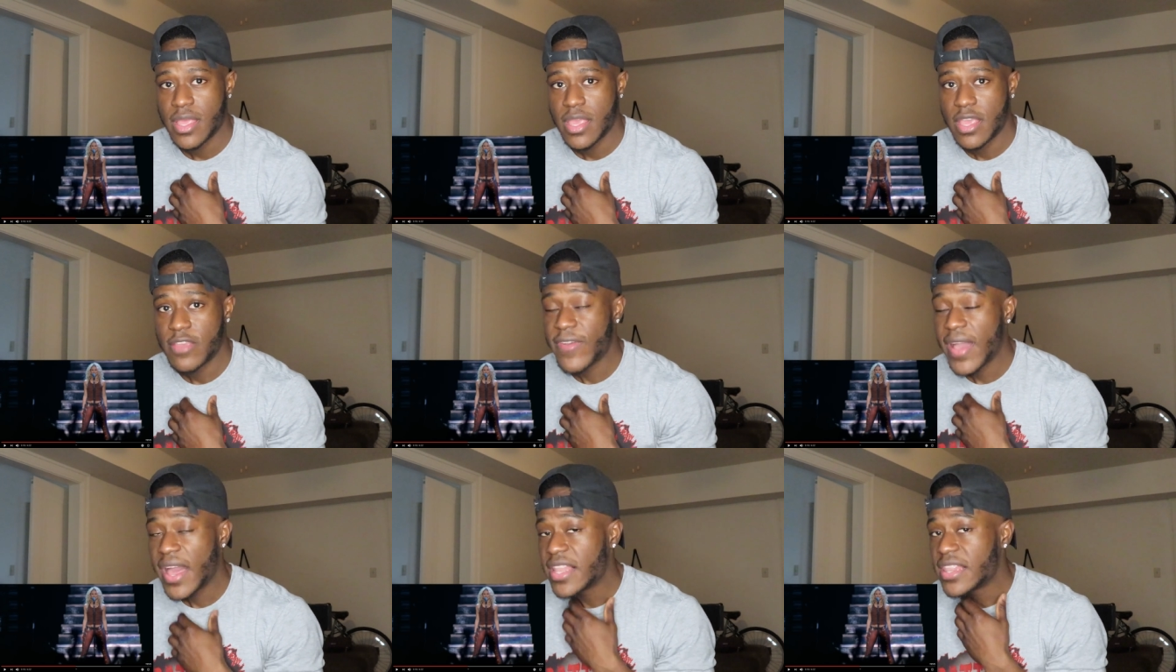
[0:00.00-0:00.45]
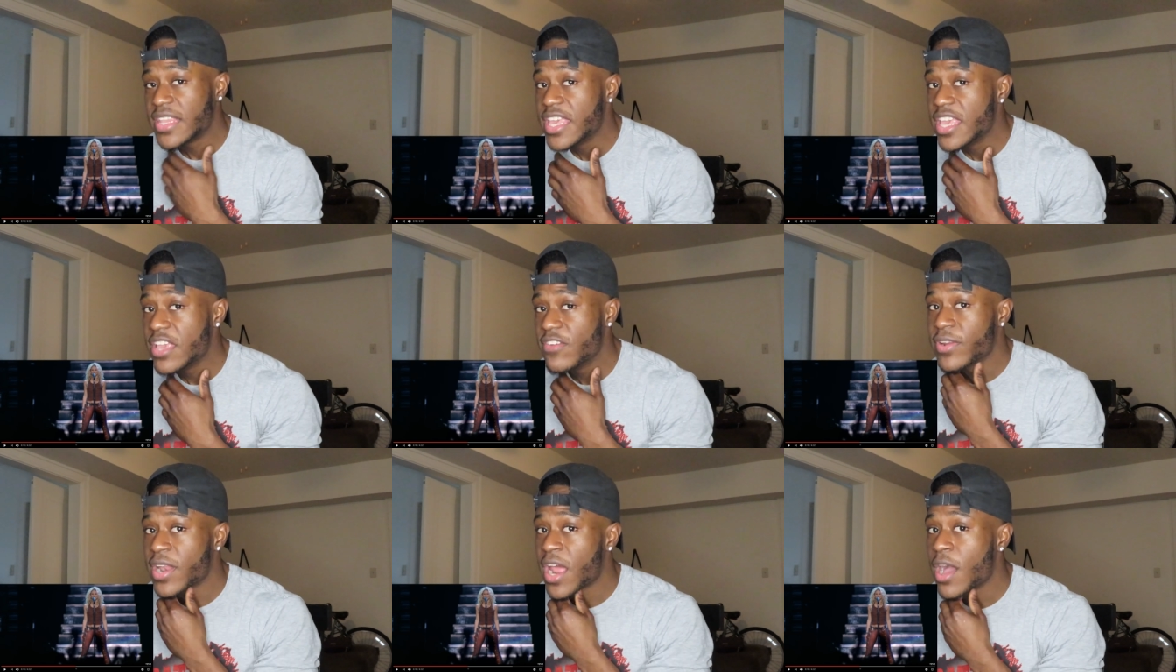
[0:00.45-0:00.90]
If I
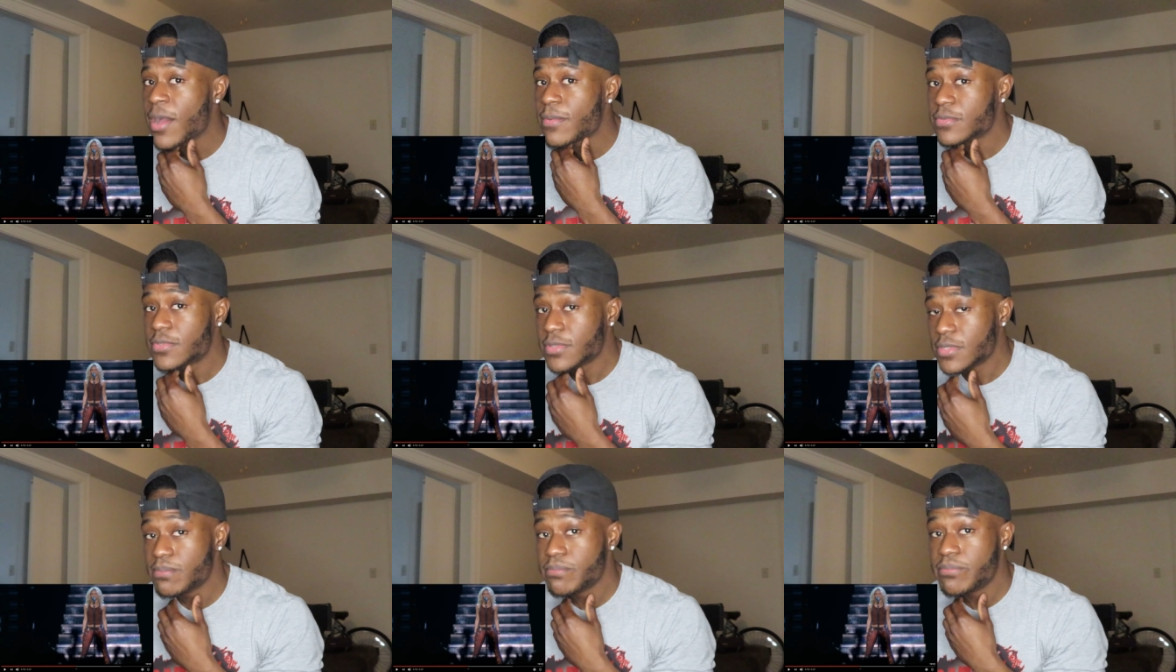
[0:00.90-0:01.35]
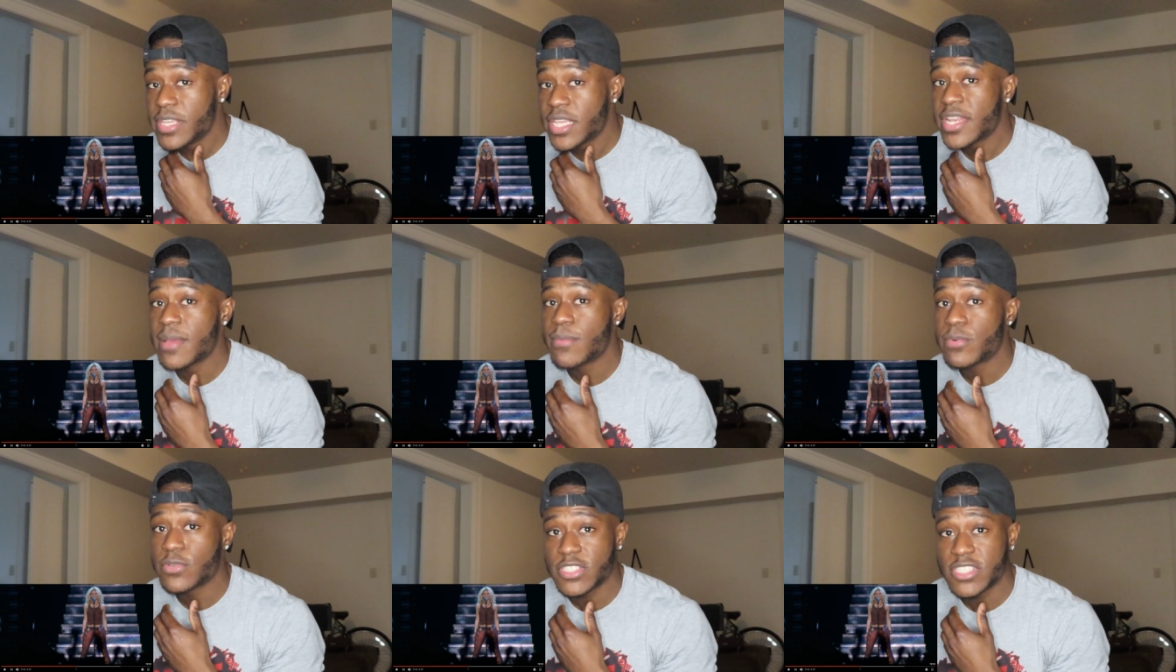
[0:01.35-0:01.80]
leave without
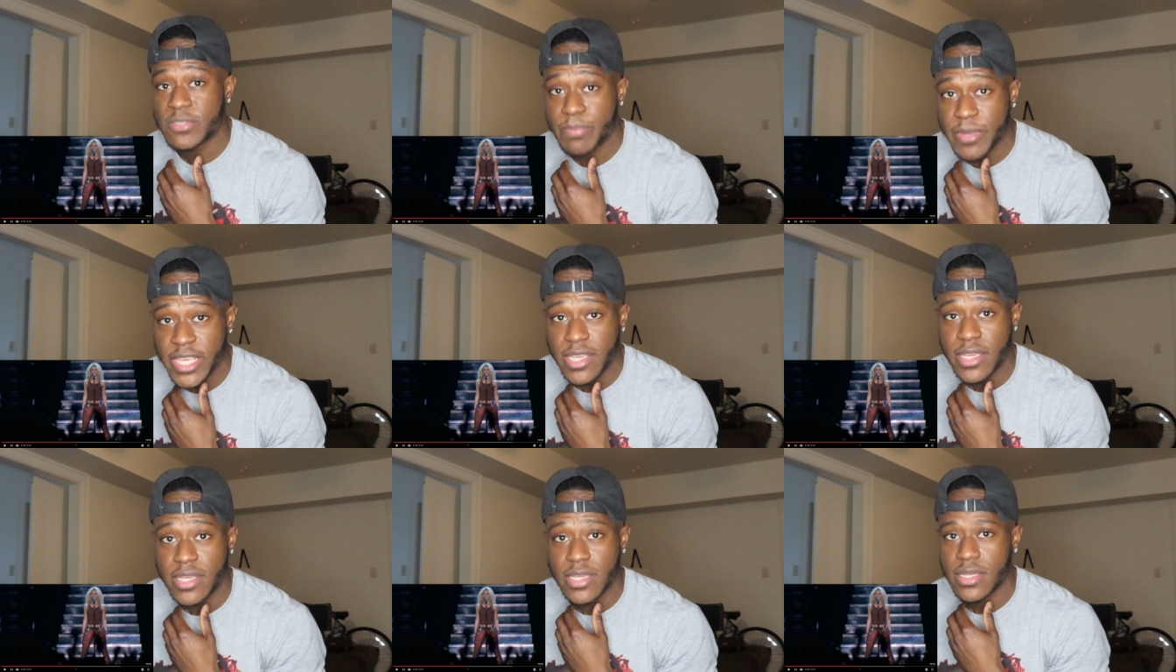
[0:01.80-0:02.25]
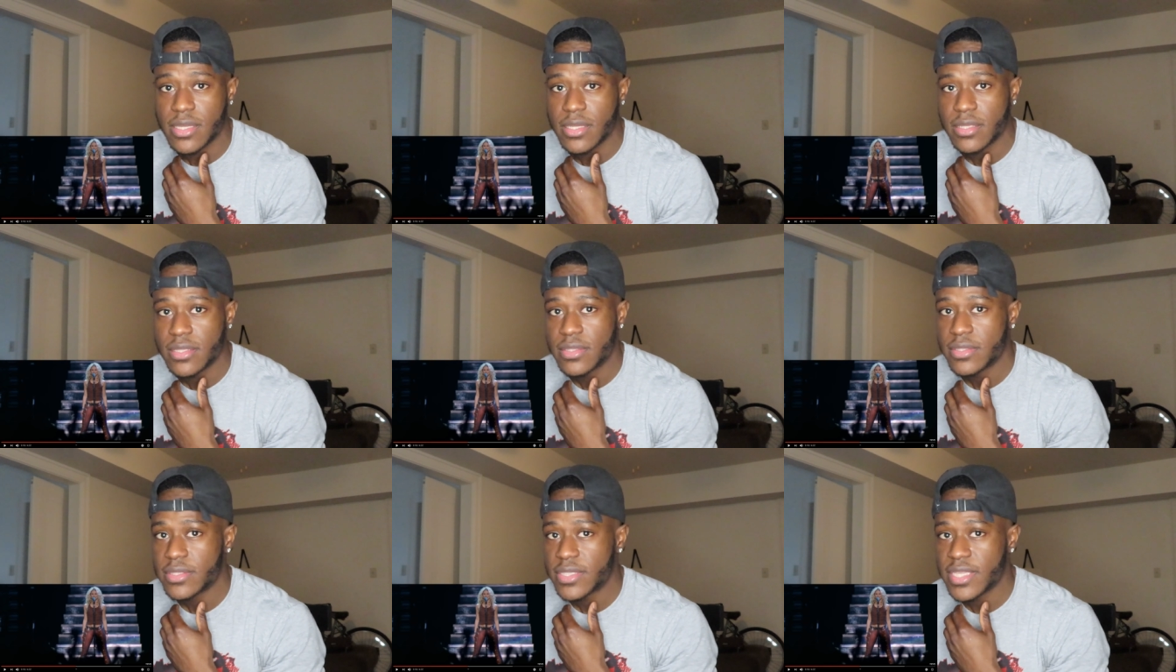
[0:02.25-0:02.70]
being able to speak,
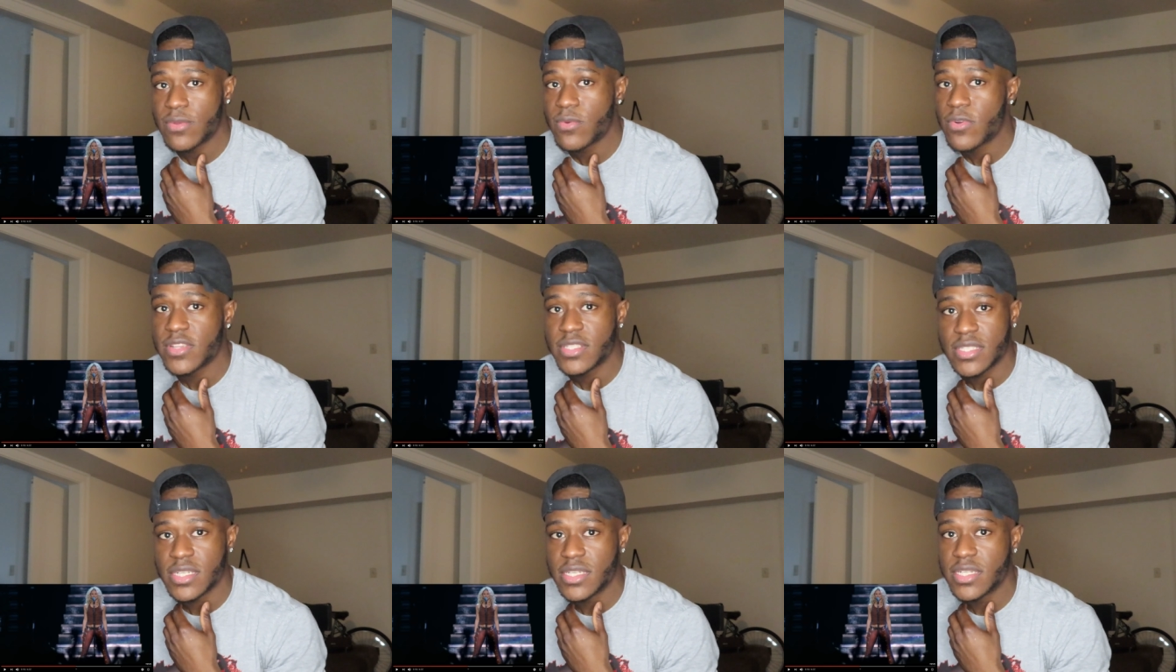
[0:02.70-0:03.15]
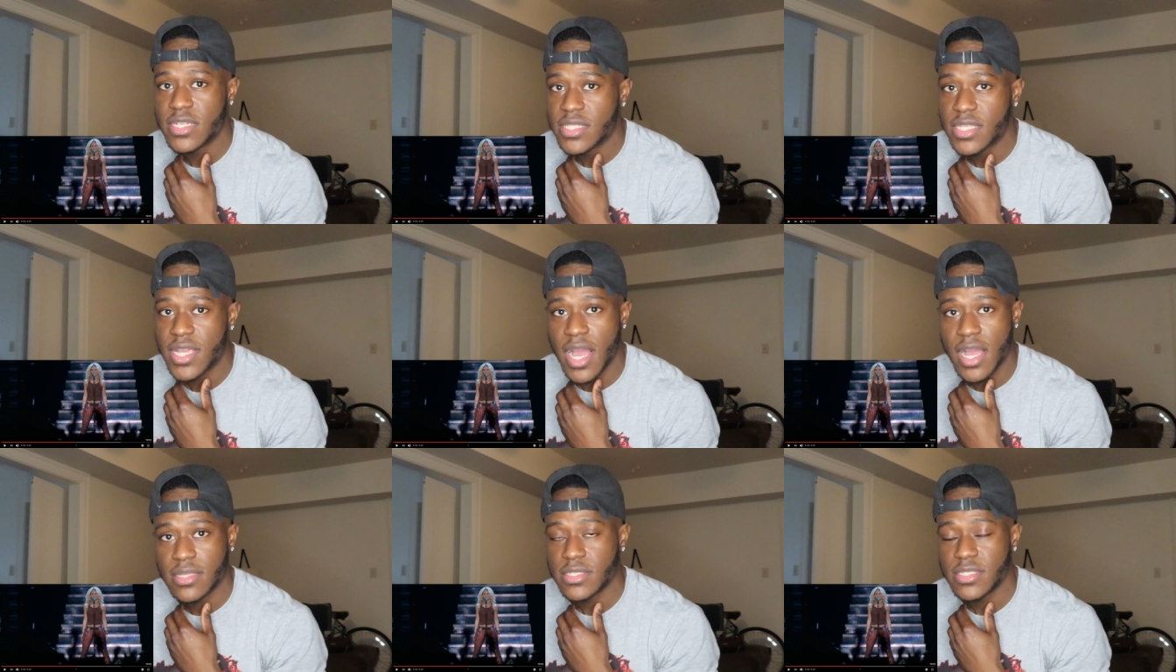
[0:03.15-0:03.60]
then it wasn't a
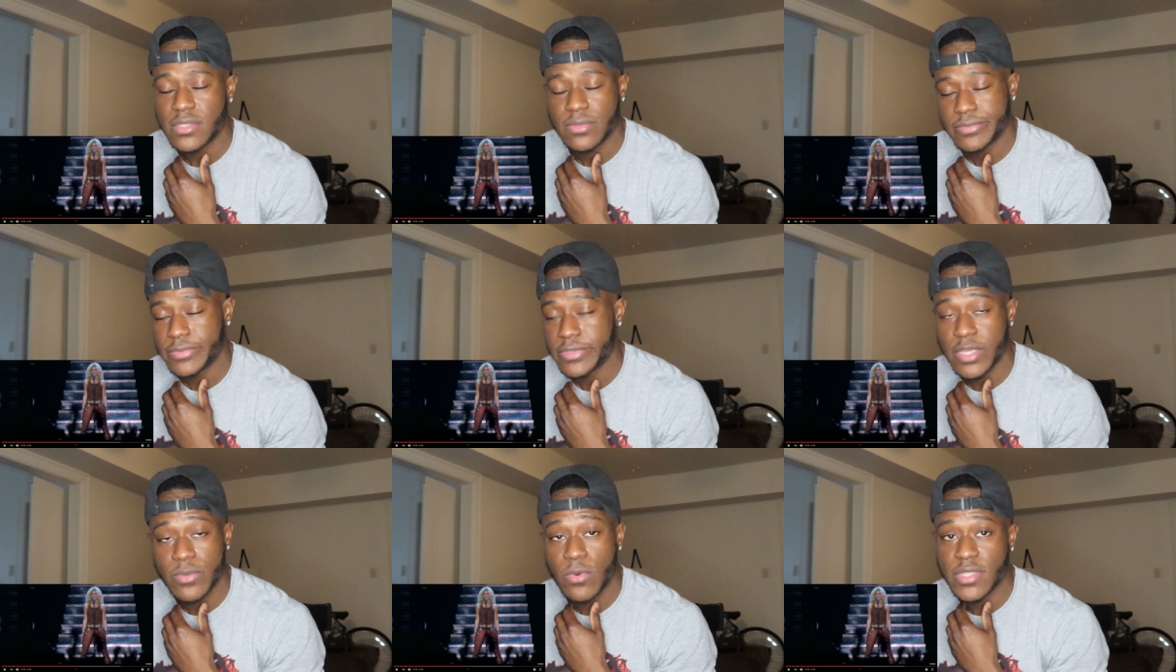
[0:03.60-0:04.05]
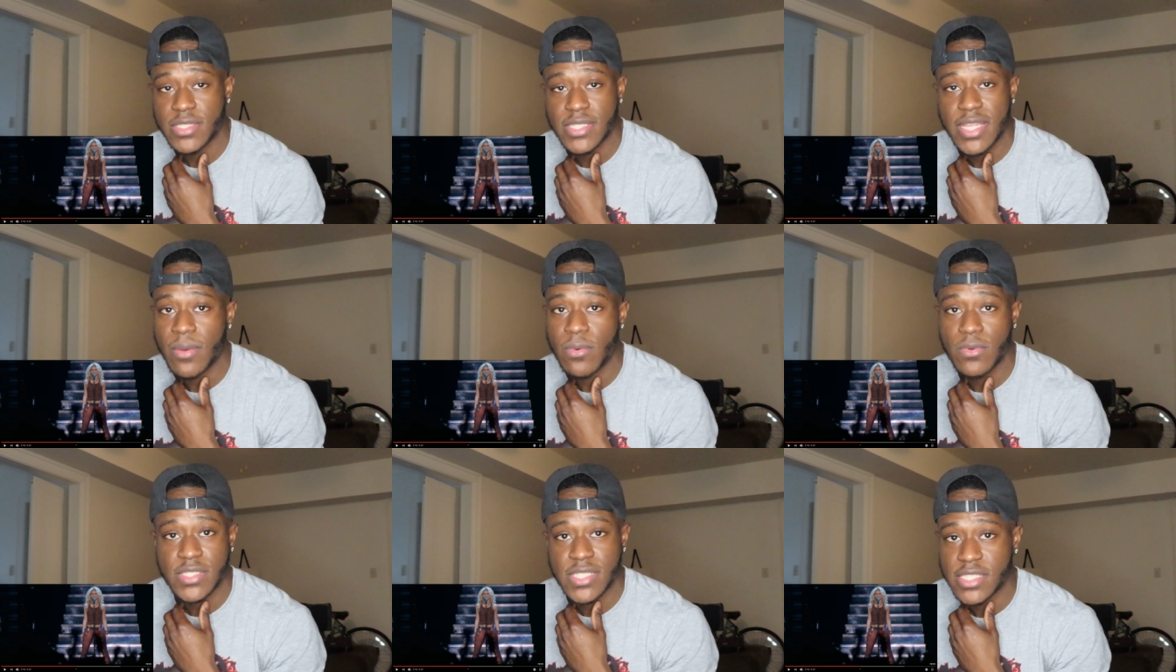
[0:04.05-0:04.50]
good con. It, it was
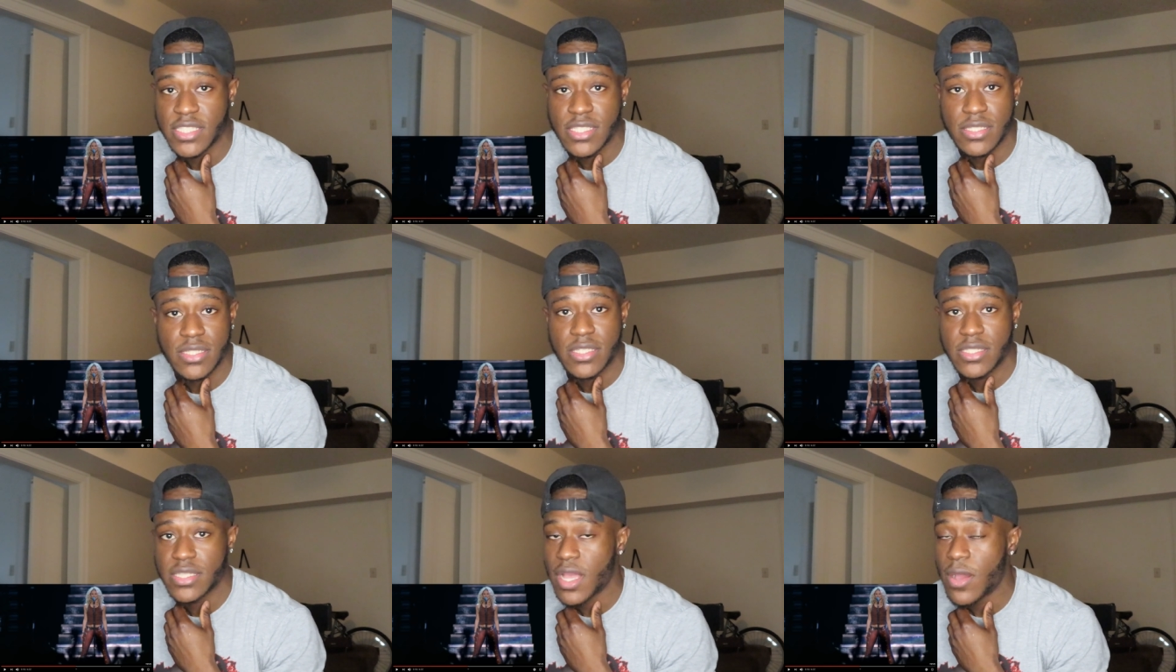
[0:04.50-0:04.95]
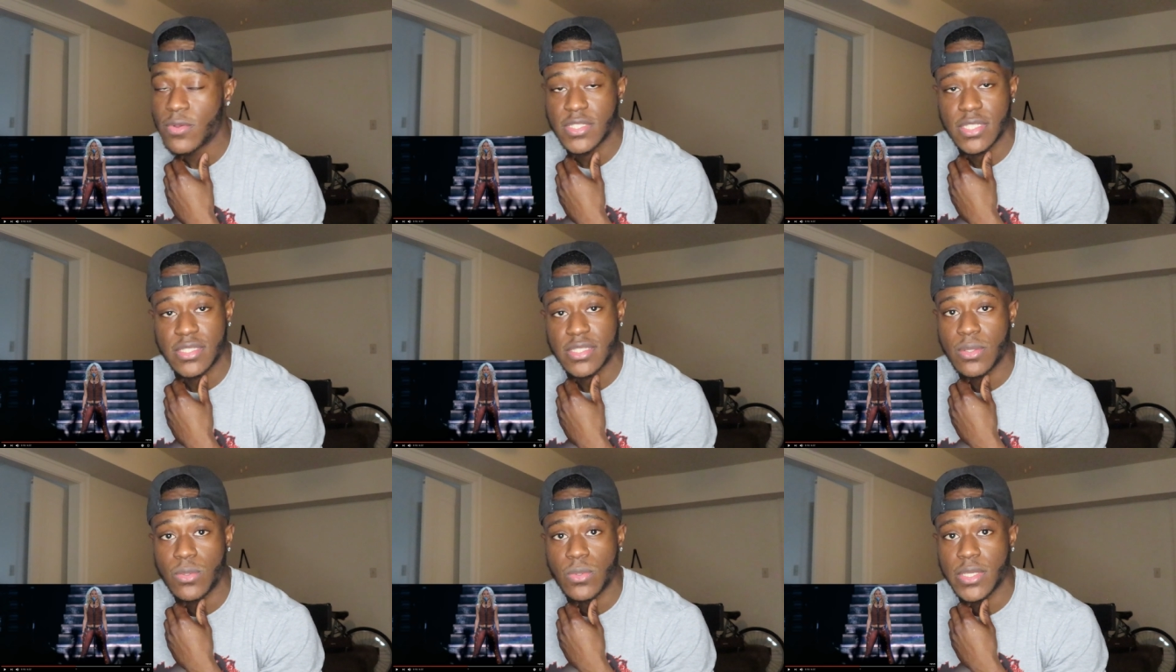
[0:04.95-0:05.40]
that wasn't that
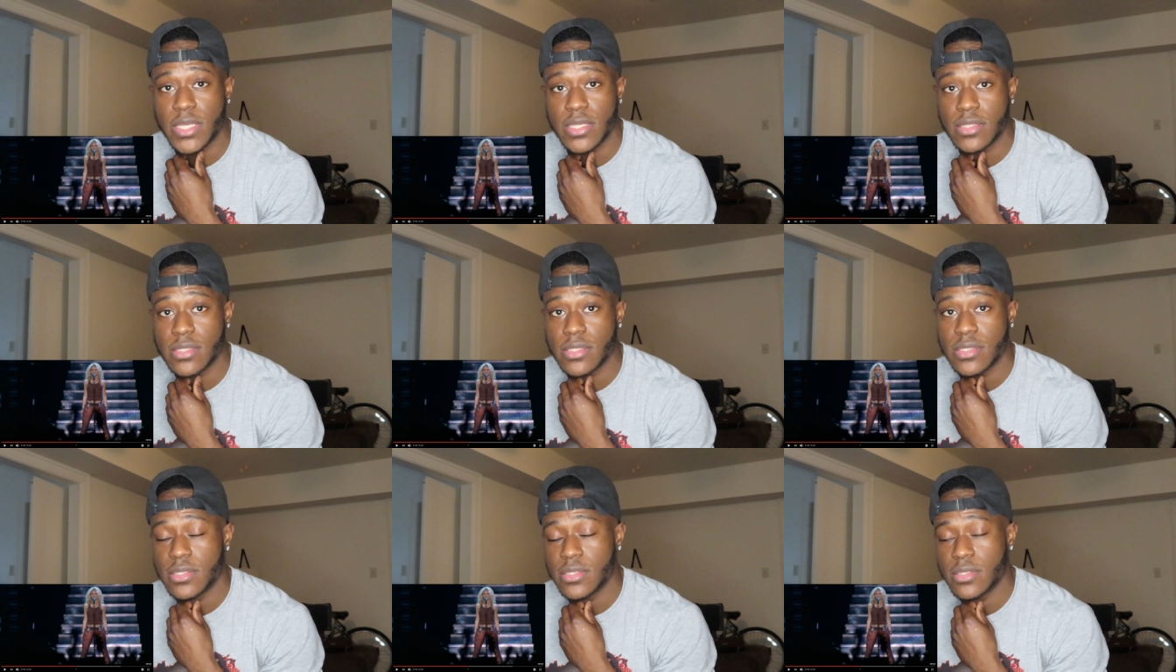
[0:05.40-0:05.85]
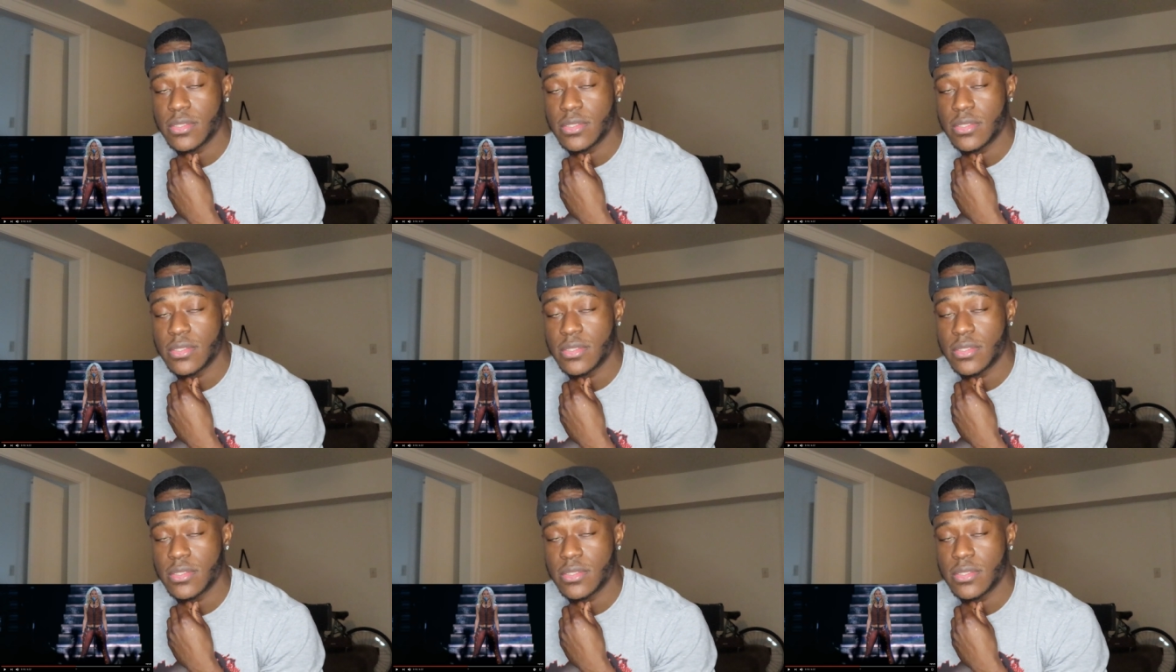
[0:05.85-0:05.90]
wasn't the Queen.